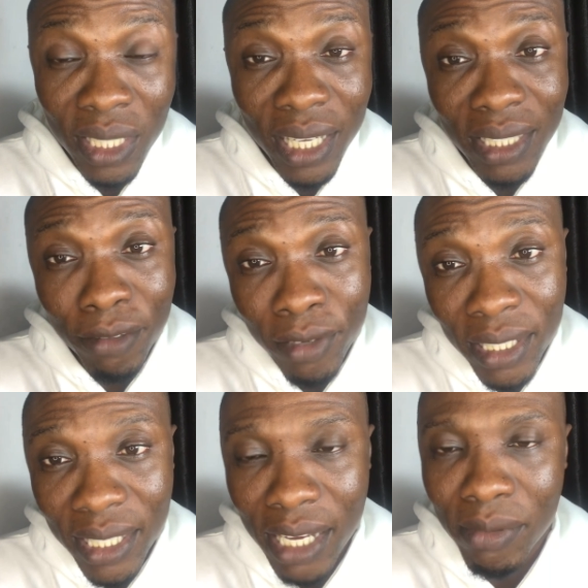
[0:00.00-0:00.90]
There are
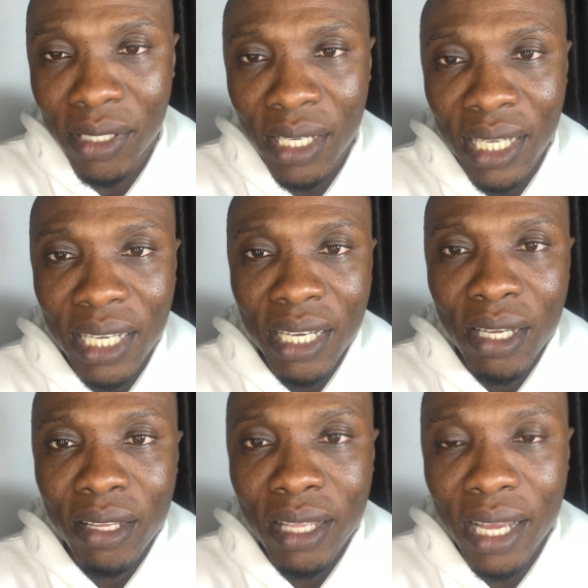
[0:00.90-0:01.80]
different types.
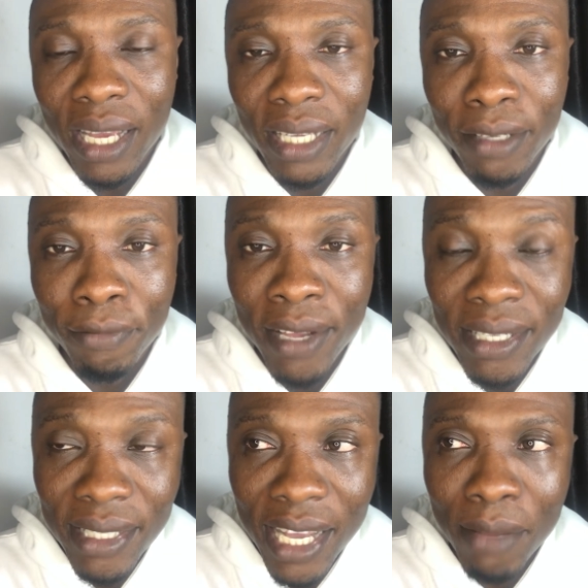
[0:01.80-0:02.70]
The
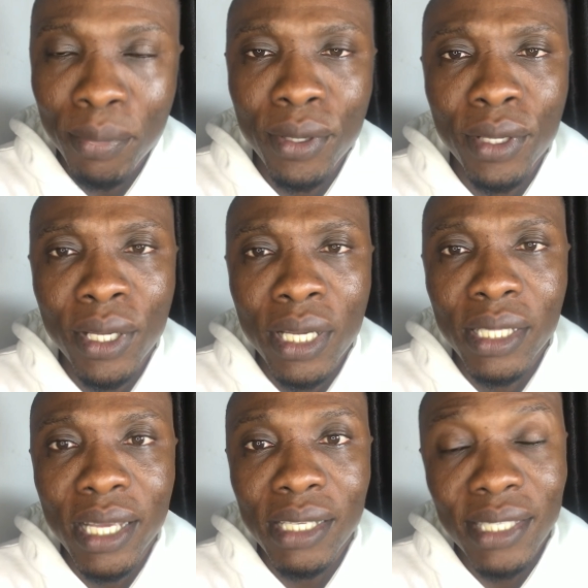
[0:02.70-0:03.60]
first type,
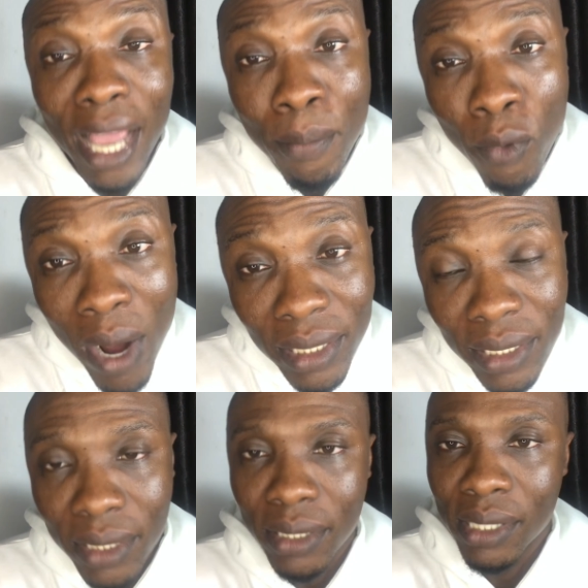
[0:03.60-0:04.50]
there is type 1,
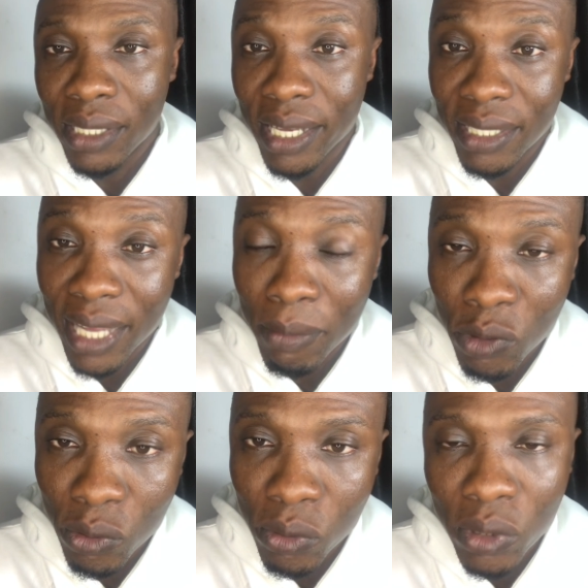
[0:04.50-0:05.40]
there's type
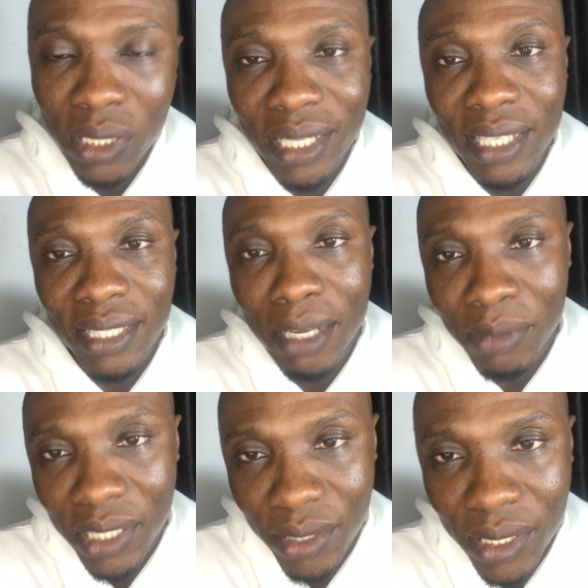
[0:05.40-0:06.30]
2, there's
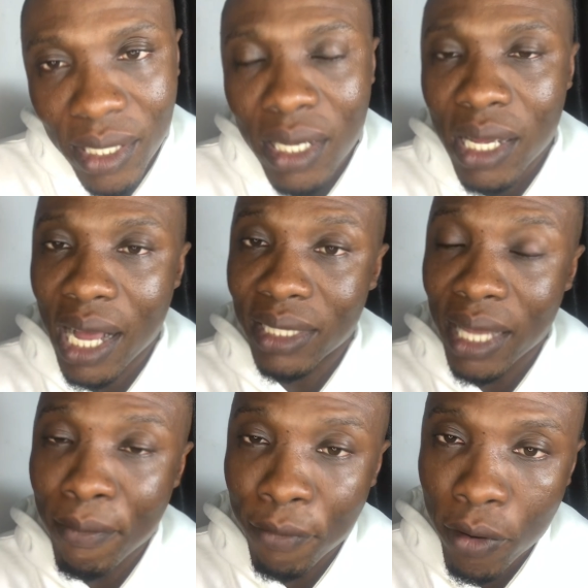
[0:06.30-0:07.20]
type 3, and
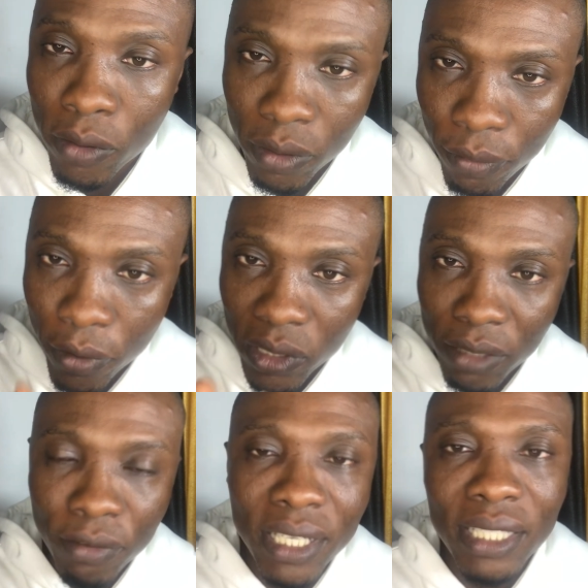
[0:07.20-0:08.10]
type 4. Four
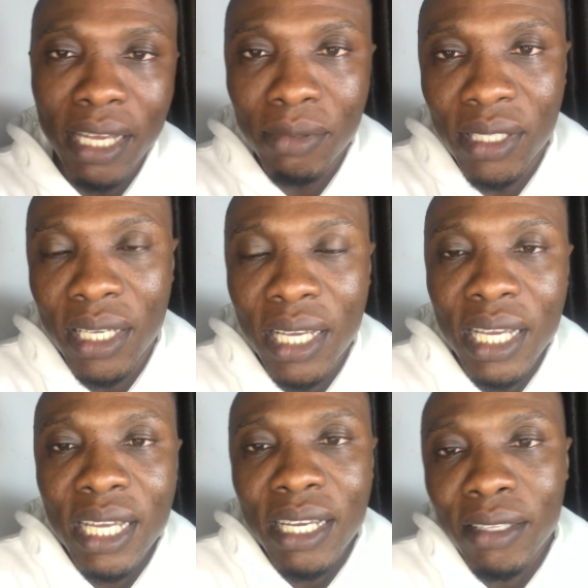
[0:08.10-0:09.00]
different types.
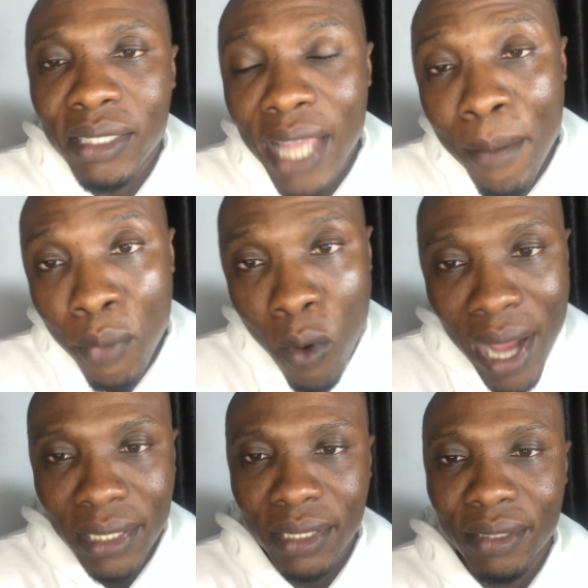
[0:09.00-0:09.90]
Type
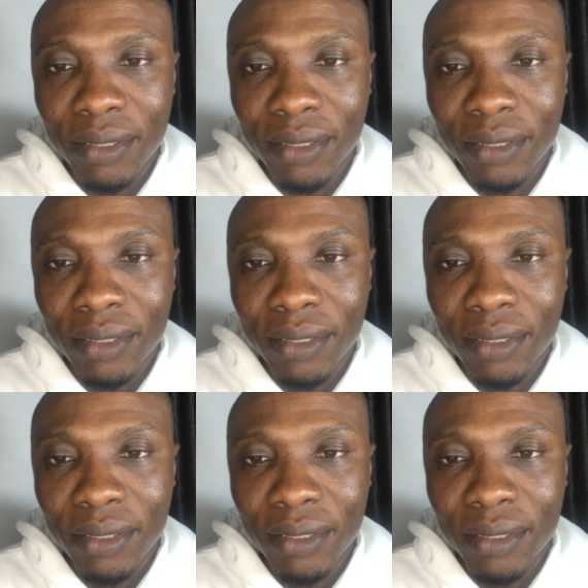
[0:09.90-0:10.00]
1